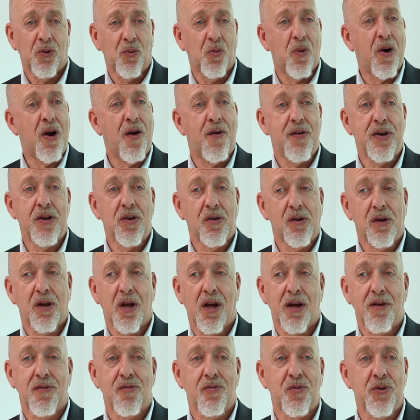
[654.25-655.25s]
where in your
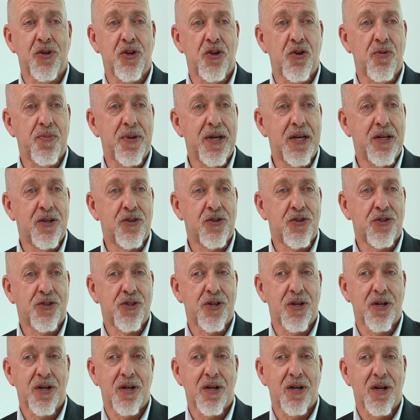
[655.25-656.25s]
life would you be
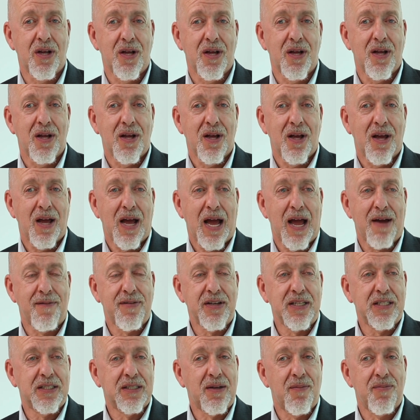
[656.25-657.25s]
interested in
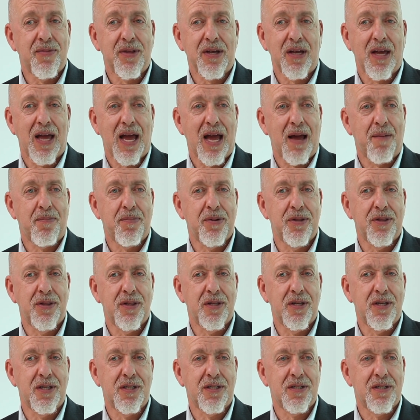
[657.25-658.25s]
having something happen
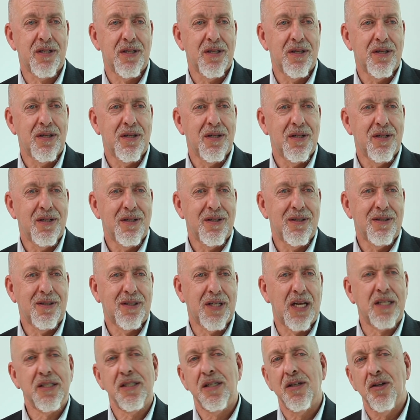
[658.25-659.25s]
that
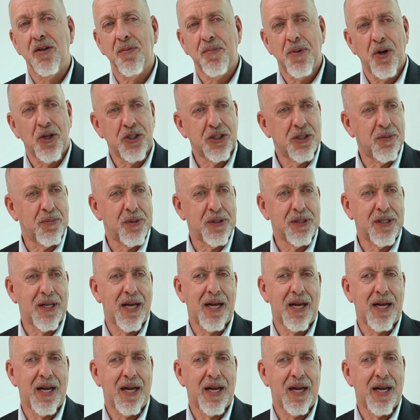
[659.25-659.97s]
doesn't look possible